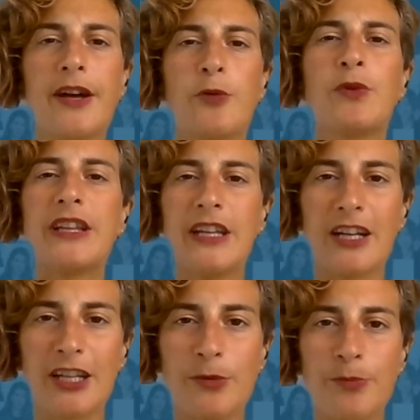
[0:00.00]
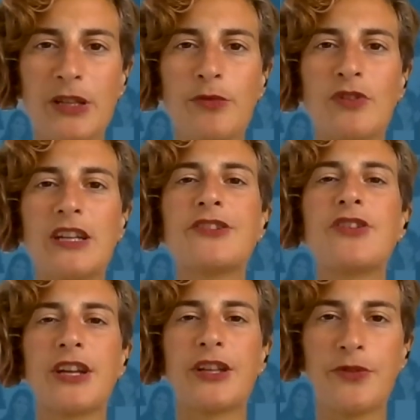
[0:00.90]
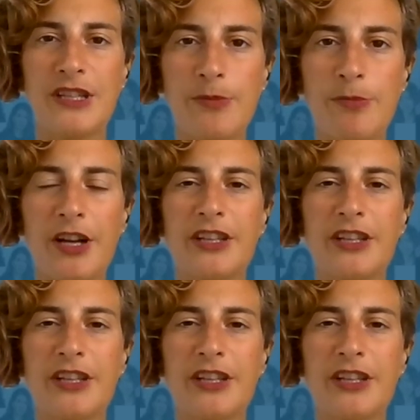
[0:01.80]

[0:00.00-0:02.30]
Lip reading: with younger people and trying to inspire